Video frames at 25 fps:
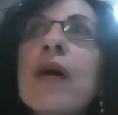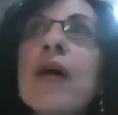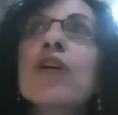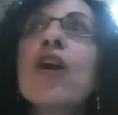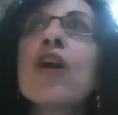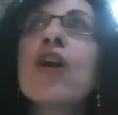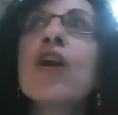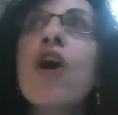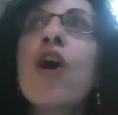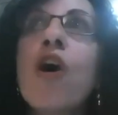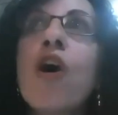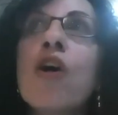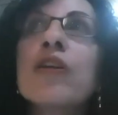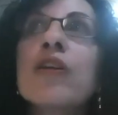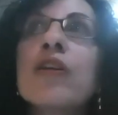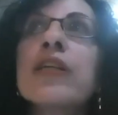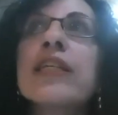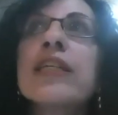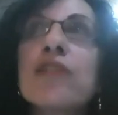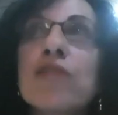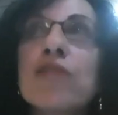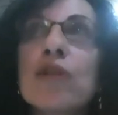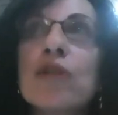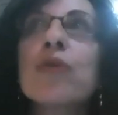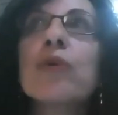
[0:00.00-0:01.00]
the long
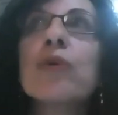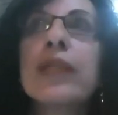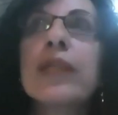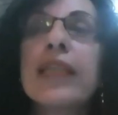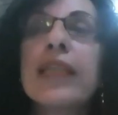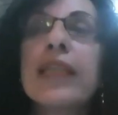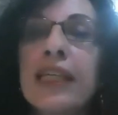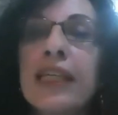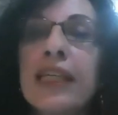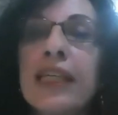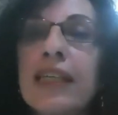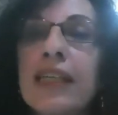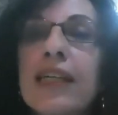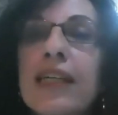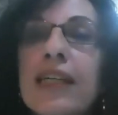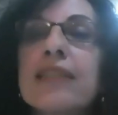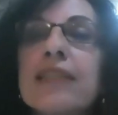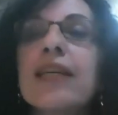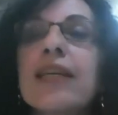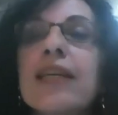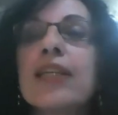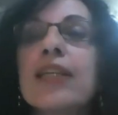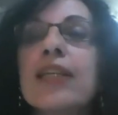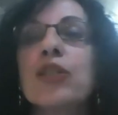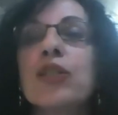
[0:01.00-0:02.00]
history,
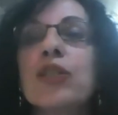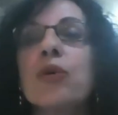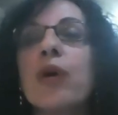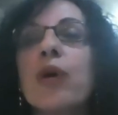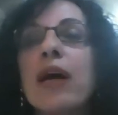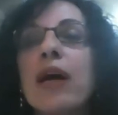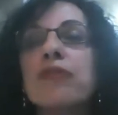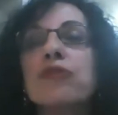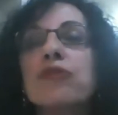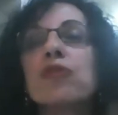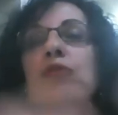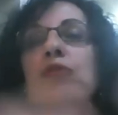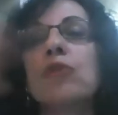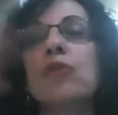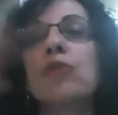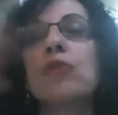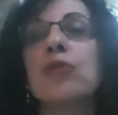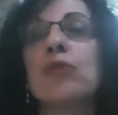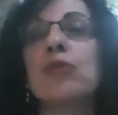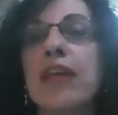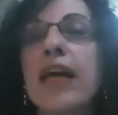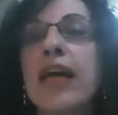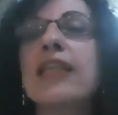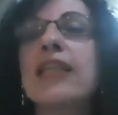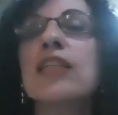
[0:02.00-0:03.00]
then you have to
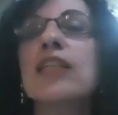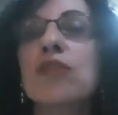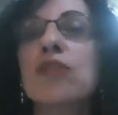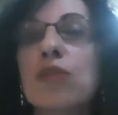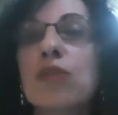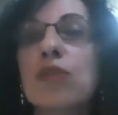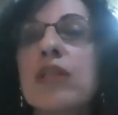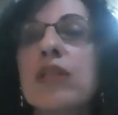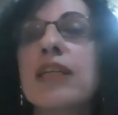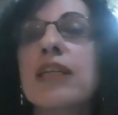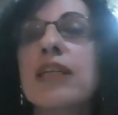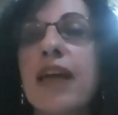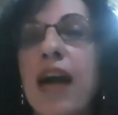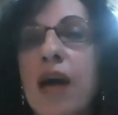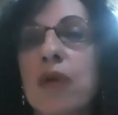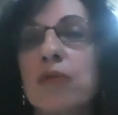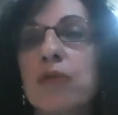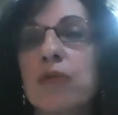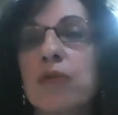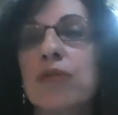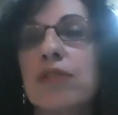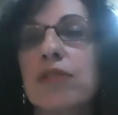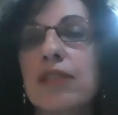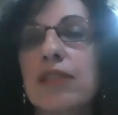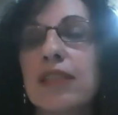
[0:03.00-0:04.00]
take into
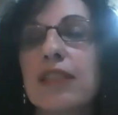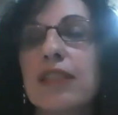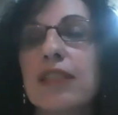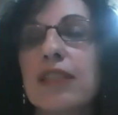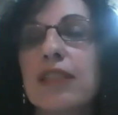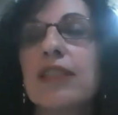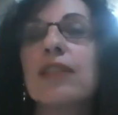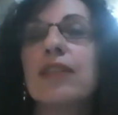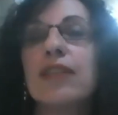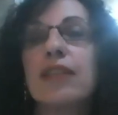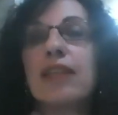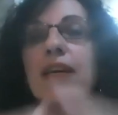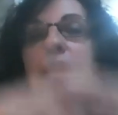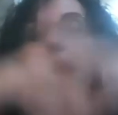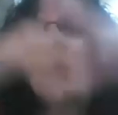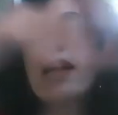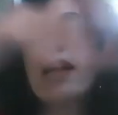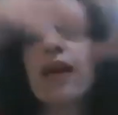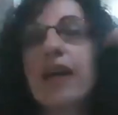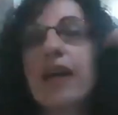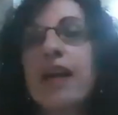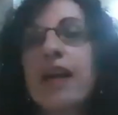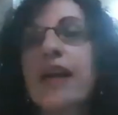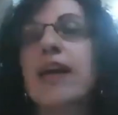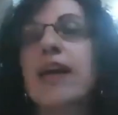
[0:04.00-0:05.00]
account
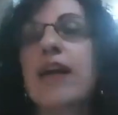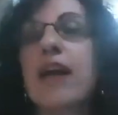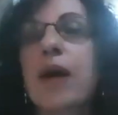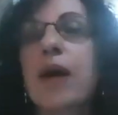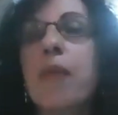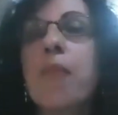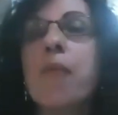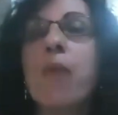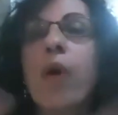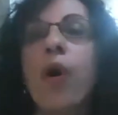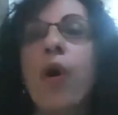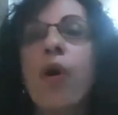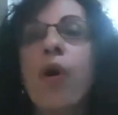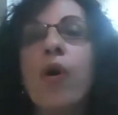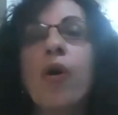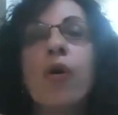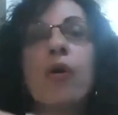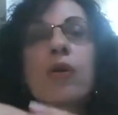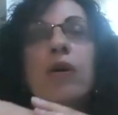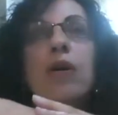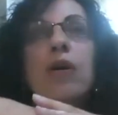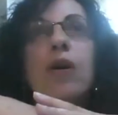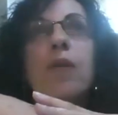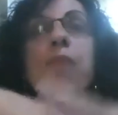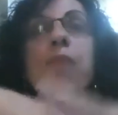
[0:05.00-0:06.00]
a
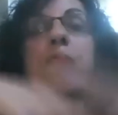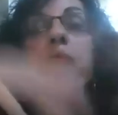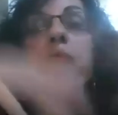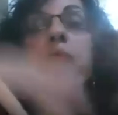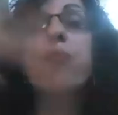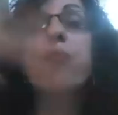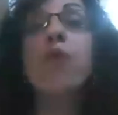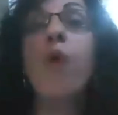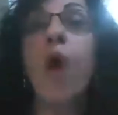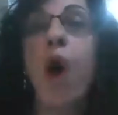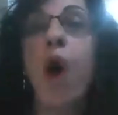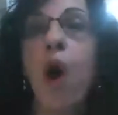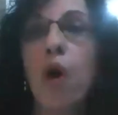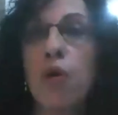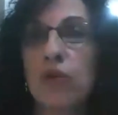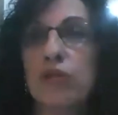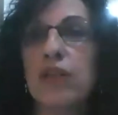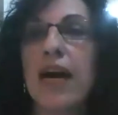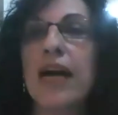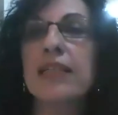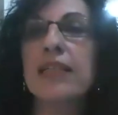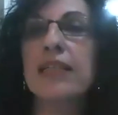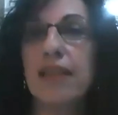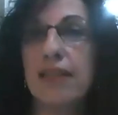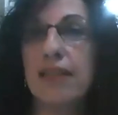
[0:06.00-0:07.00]
more broad
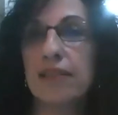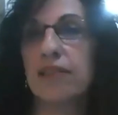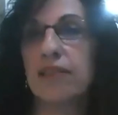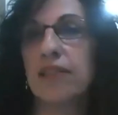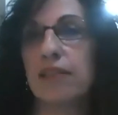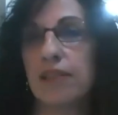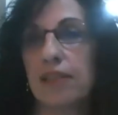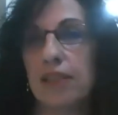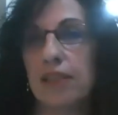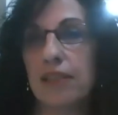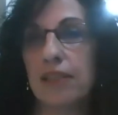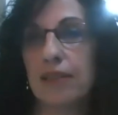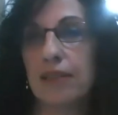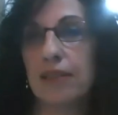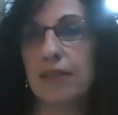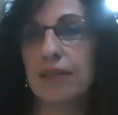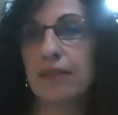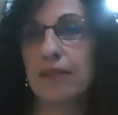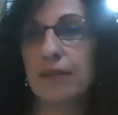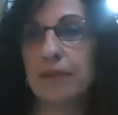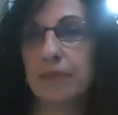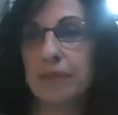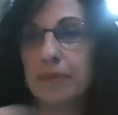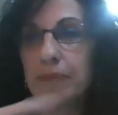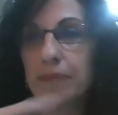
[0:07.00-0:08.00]
identity
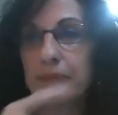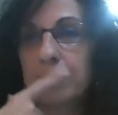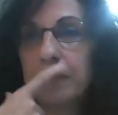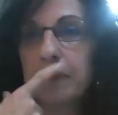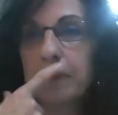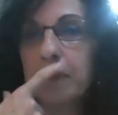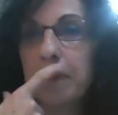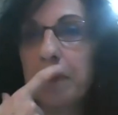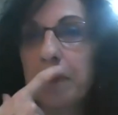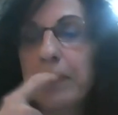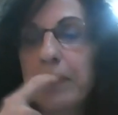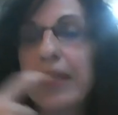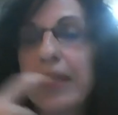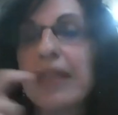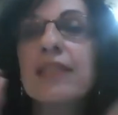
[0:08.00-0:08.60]
than